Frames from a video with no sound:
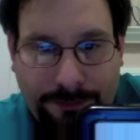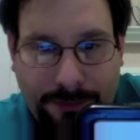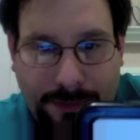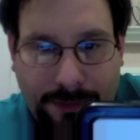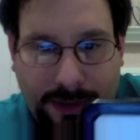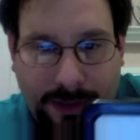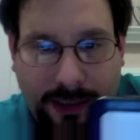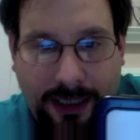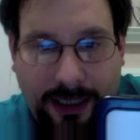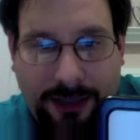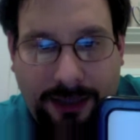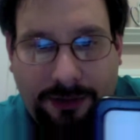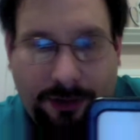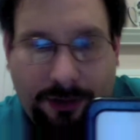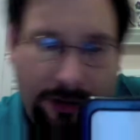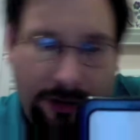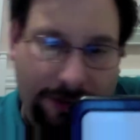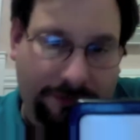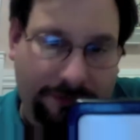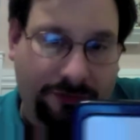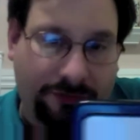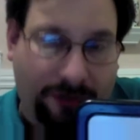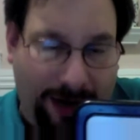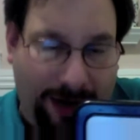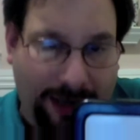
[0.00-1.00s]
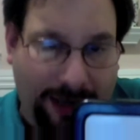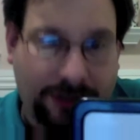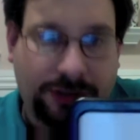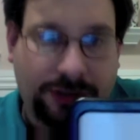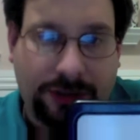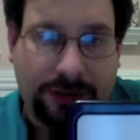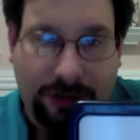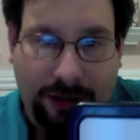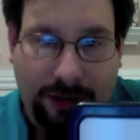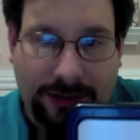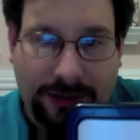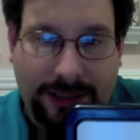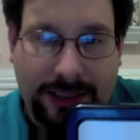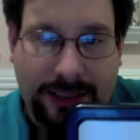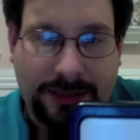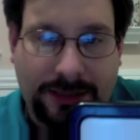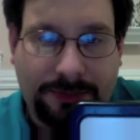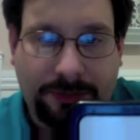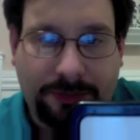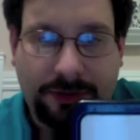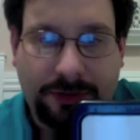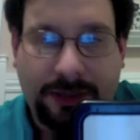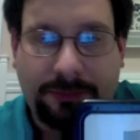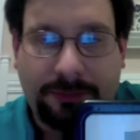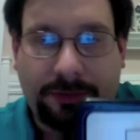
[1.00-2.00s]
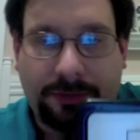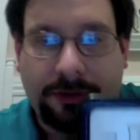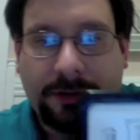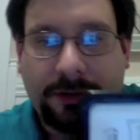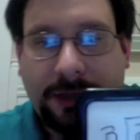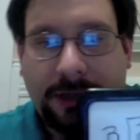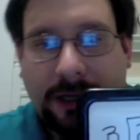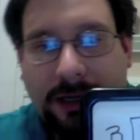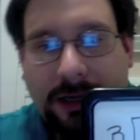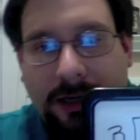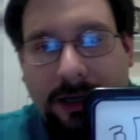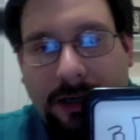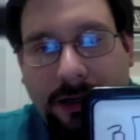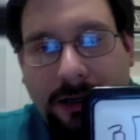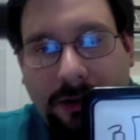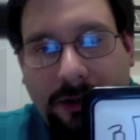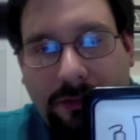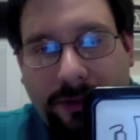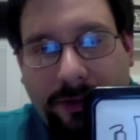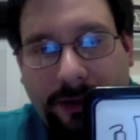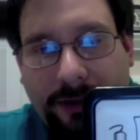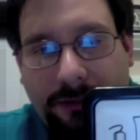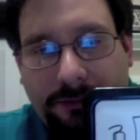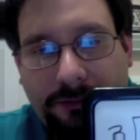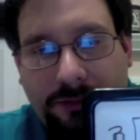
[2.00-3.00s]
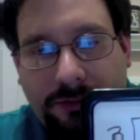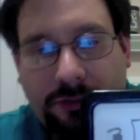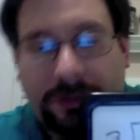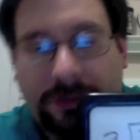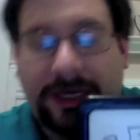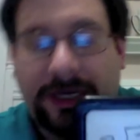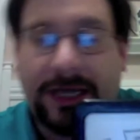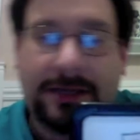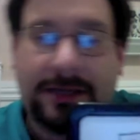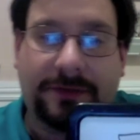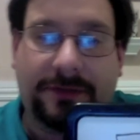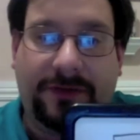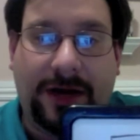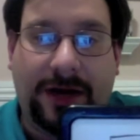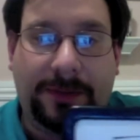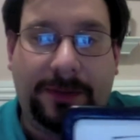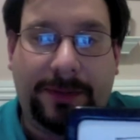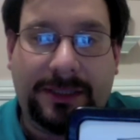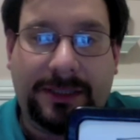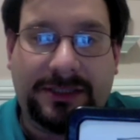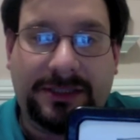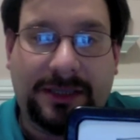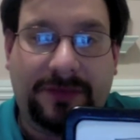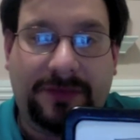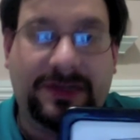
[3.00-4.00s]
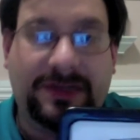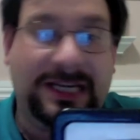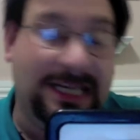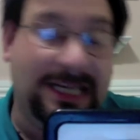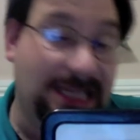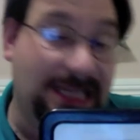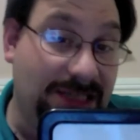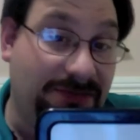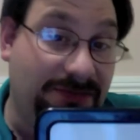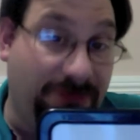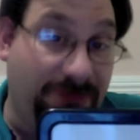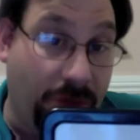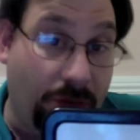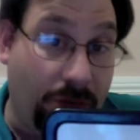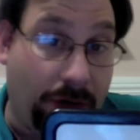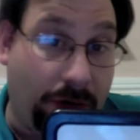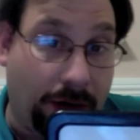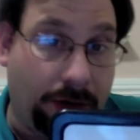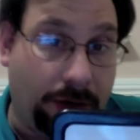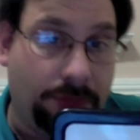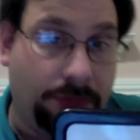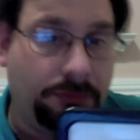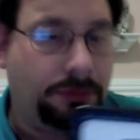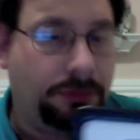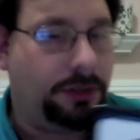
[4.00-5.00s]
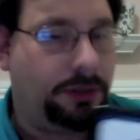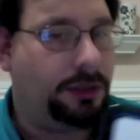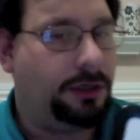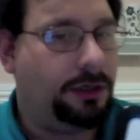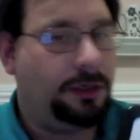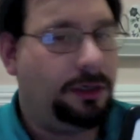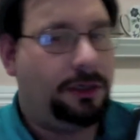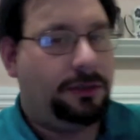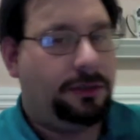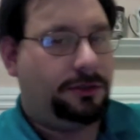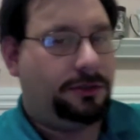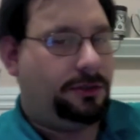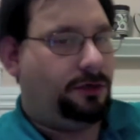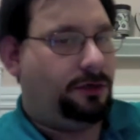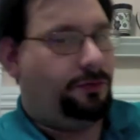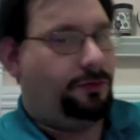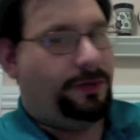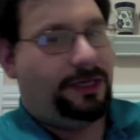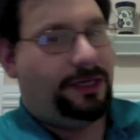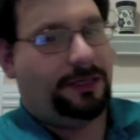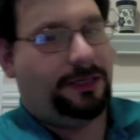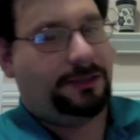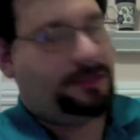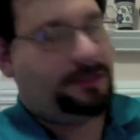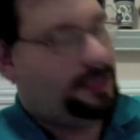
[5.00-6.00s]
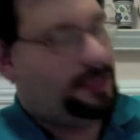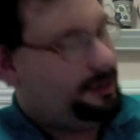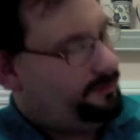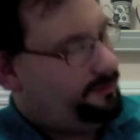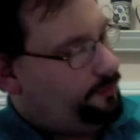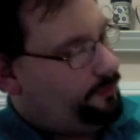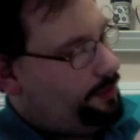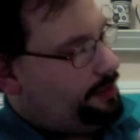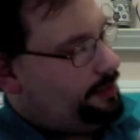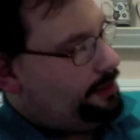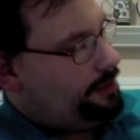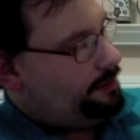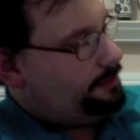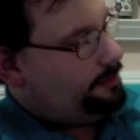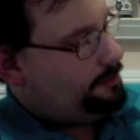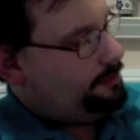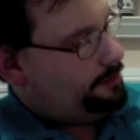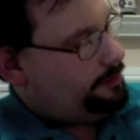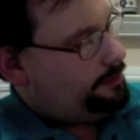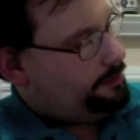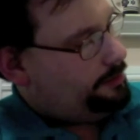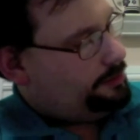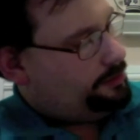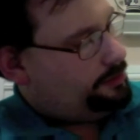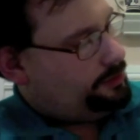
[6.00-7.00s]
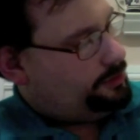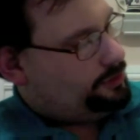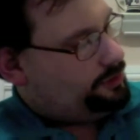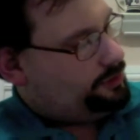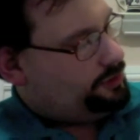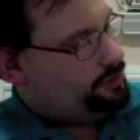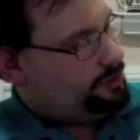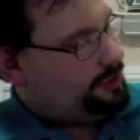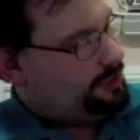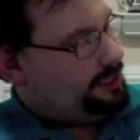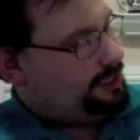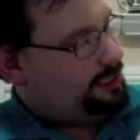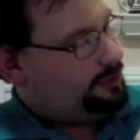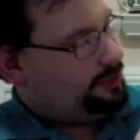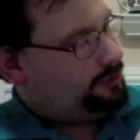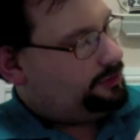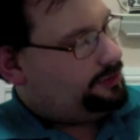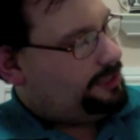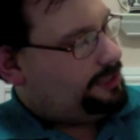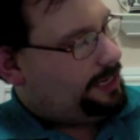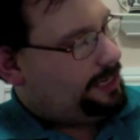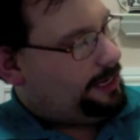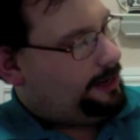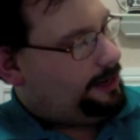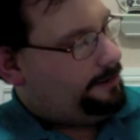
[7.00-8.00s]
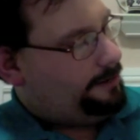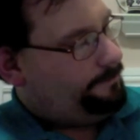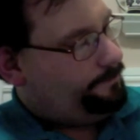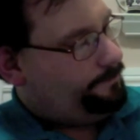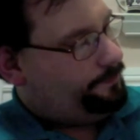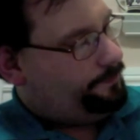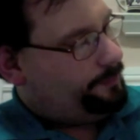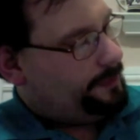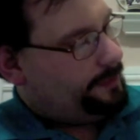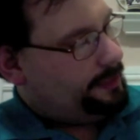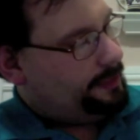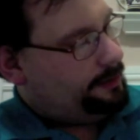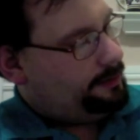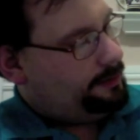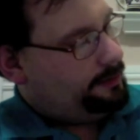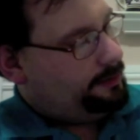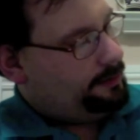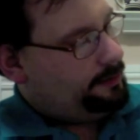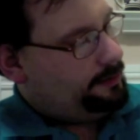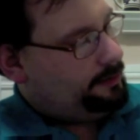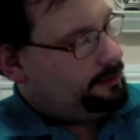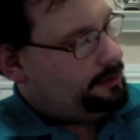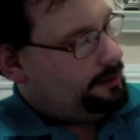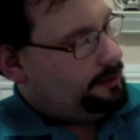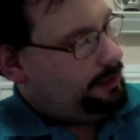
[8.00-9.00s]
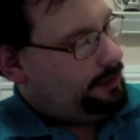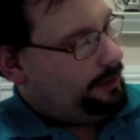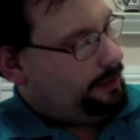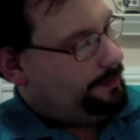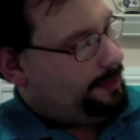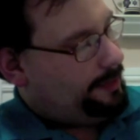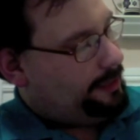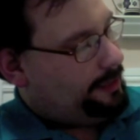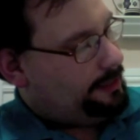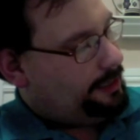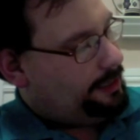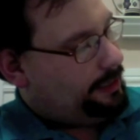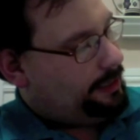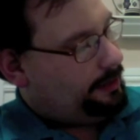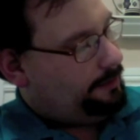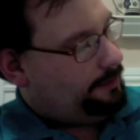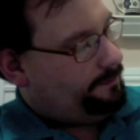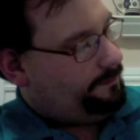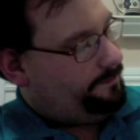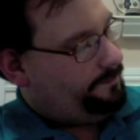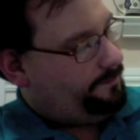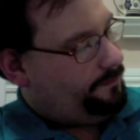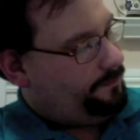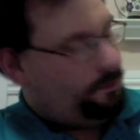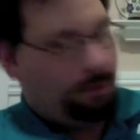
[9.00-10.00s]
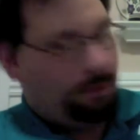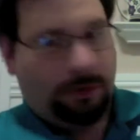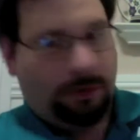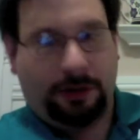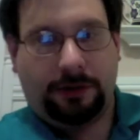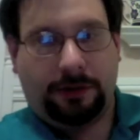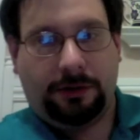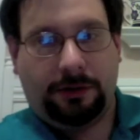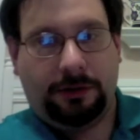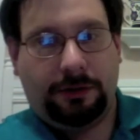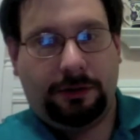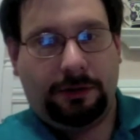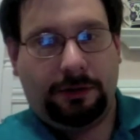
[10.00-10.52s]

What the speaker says: a non-fraction, non-decimal number? Well, 28 divided by 7 is 4. So we can see if we can change that and make that 4